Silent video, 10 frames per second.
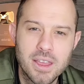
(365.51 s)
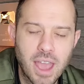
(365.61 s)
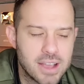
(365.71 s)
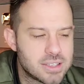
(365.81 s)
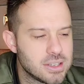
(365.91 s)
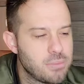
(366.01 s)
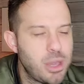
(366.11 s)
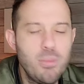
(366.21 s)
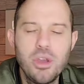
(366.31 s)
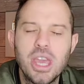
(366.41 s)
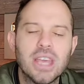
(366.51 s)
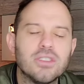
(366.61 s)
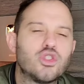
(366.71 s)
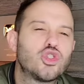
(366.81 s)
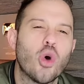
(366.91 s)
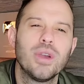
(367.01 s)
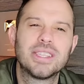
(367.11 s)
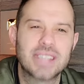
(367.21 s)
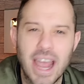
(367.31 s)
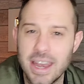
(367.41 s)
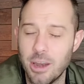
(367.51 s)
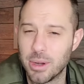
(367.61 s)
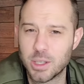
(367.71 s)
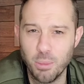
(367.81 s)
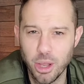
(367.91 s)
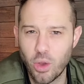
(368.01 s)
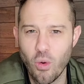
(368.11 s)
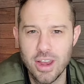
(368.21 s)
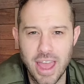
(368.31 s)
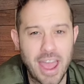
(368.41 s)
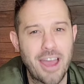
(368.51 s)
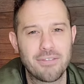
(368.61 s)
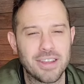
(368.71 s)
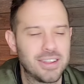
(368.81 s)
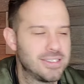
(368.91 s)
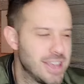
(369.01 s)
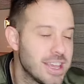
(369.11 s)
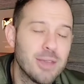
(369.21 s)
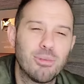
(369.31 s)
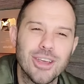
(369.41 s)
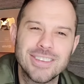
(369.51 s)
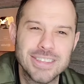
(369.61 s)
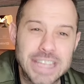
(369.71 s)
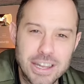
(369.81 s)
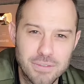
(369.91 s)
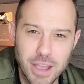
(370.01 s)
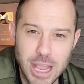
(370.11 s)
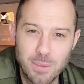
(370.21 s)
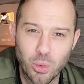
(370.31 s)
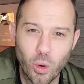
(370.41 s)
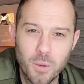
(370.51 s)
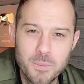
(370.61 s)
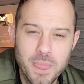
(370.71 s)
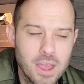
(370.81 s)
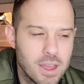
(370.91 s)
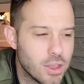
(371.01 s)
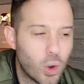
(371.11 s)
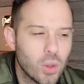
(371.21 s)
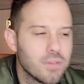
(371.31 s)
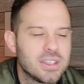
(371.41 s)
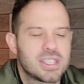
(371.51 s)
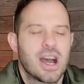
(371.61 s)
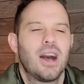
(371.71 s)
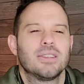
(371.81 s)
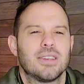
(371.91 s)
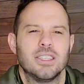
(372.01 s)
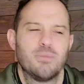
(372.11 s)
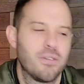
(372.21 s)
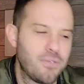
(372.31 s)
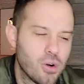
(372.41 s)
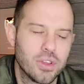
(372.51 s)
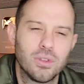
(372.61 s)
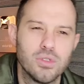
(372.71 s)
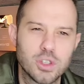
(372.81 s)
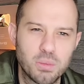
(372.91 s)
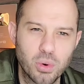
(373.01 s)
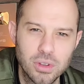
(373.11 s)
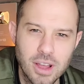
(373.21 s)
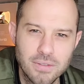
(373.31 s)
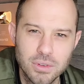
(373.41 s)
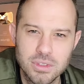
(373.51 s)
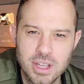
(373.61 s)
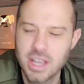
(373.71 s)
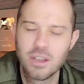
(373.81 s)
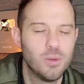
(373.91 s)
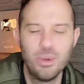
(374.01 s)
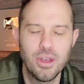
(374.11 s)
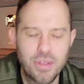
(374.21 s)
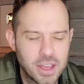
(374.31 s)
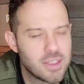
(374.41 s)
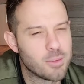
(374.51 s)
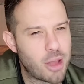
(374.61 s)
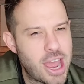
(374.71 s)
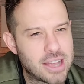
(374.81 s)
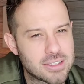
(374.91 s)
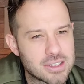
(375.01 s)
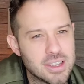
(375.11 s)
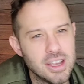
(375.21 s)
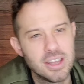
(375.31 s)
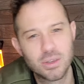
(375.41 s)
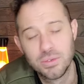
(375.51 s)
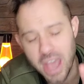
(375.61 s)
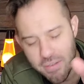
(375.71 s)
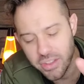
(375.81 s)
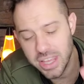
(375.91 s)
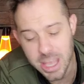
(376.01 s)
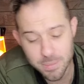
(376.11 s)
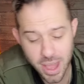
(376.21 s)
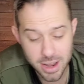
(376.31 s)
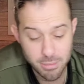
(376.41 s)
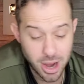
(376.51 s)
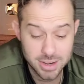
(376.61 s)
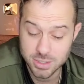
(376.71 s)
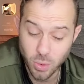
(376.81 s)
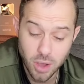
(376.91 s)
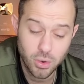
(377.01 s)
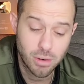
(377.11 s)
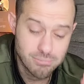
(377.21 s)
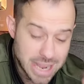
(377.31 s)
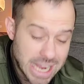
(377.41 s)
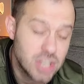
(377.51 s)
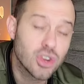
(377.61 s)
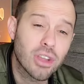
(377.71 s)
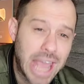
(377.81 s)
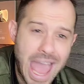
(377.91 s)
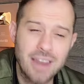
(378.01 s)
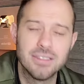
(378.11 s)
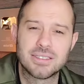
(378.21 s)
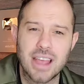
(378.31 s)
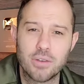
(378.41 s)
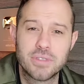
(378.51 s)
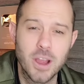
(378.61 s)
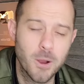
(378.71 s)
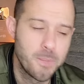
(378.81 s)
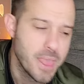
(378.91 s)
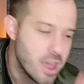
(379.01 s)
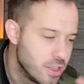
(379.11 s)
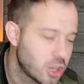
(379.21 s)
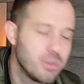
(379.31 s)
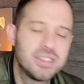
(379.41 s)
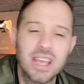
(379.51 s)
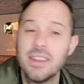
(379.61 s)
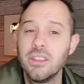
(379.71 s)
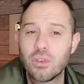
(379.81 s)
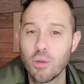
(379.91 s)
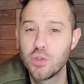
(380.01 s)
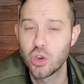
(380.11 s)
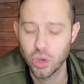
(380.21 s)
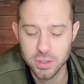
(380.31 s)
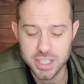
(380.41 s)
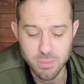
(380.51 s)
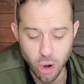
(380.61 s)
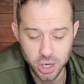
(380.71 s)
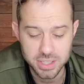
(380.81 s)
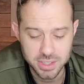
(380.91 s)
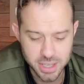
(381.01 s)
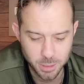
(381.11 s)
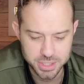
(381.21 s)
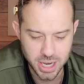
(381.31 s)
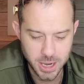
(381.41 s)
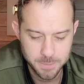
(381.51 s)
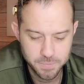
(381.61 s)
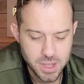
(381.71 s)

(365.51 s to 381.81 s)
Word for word: Guys, people could get so excited about the Bitcoin halving taking place at the end of April that all of this nonsense about falling through support levels could be a thing of the past. So definitely keep that in mind as well. There are major catalysts out there that could be sending the cryptocurrency market to the upside.